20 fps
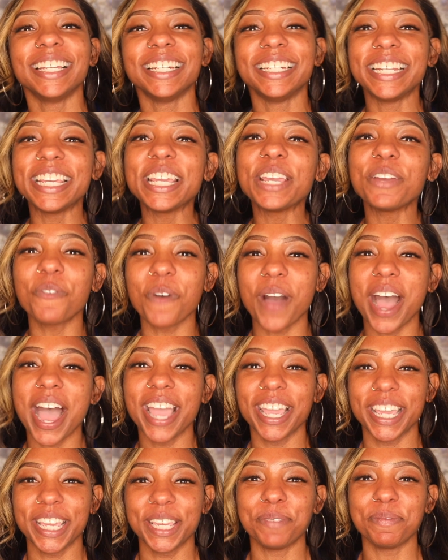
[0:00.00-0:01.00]

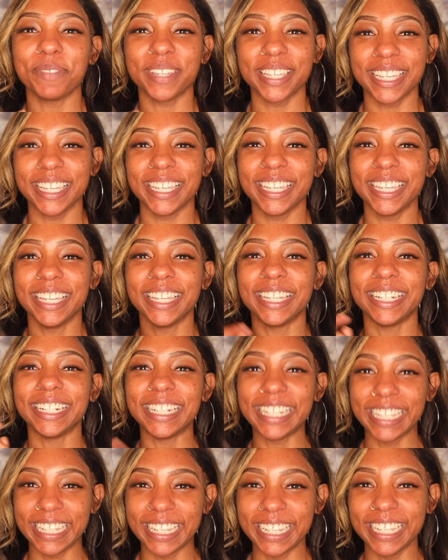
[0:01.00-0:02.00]

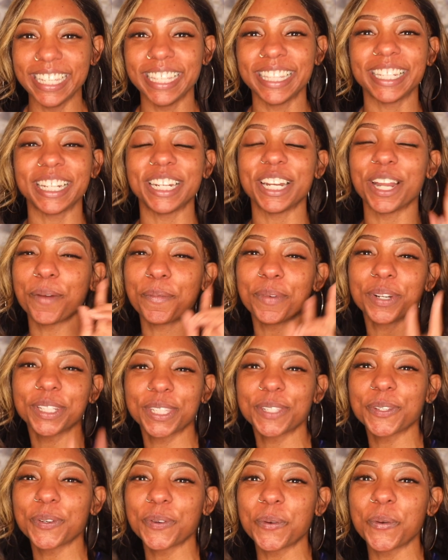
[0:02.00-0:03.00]
DYMED, the number
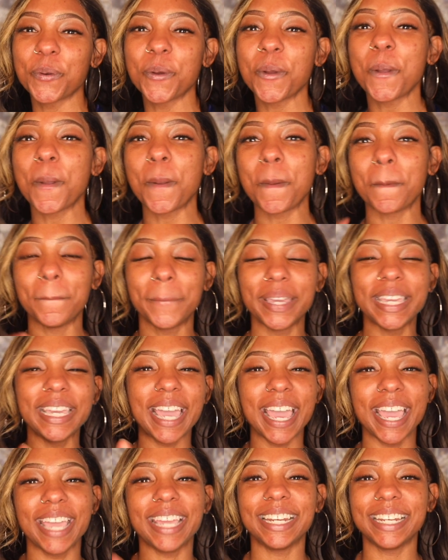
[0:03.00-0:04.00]
2
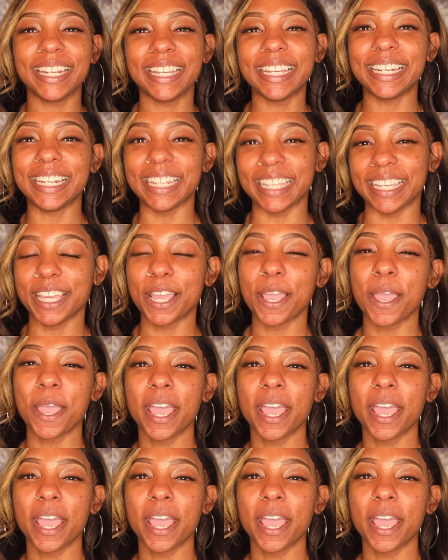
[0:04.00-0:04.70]
BADD.